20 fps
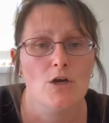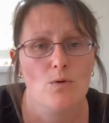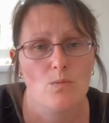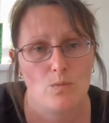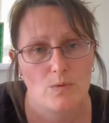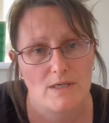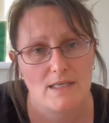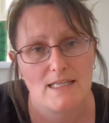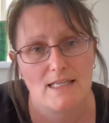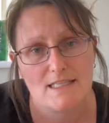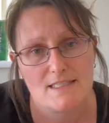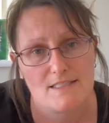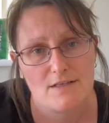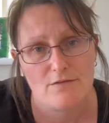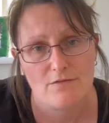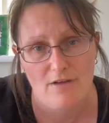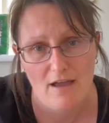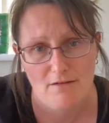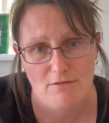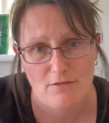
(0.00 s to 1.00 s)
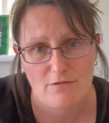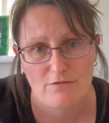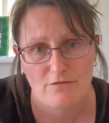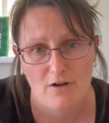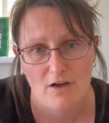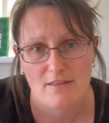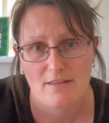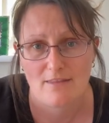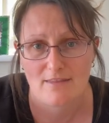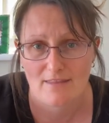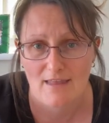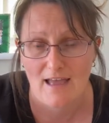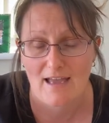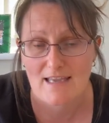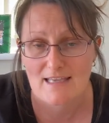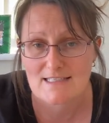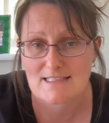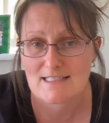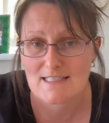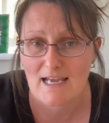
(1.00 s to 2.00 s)
would need to verify that that
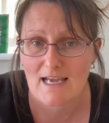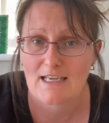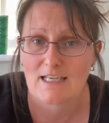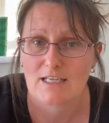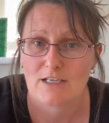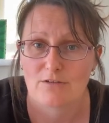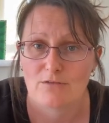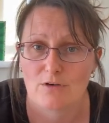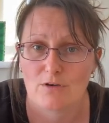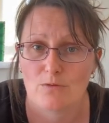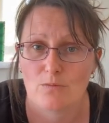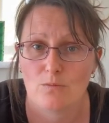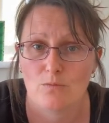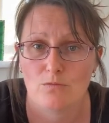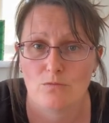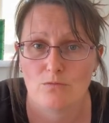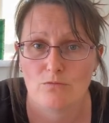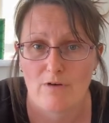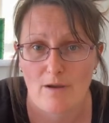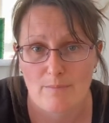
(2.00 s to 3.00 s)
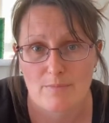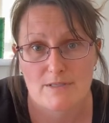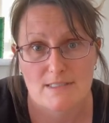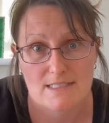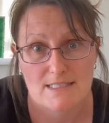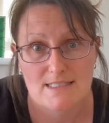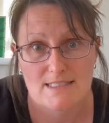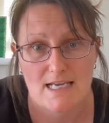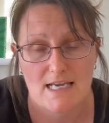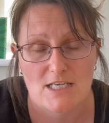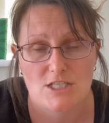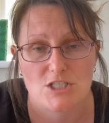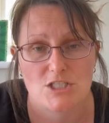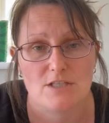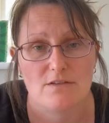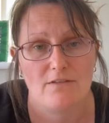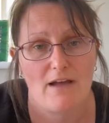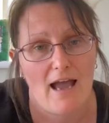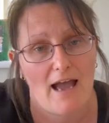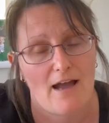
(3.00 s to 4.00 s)
is an accurate representation of
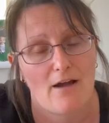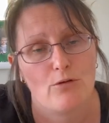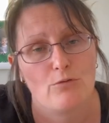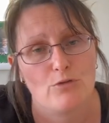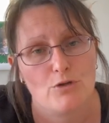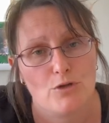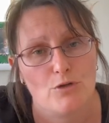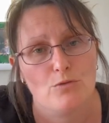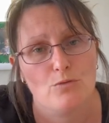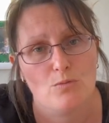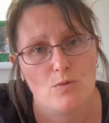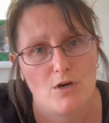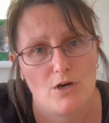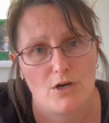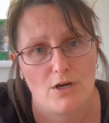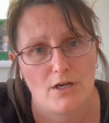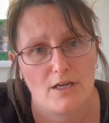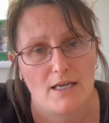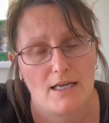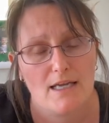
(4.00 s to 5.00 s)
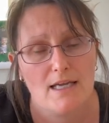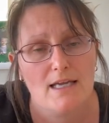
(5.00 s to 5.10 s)
how you work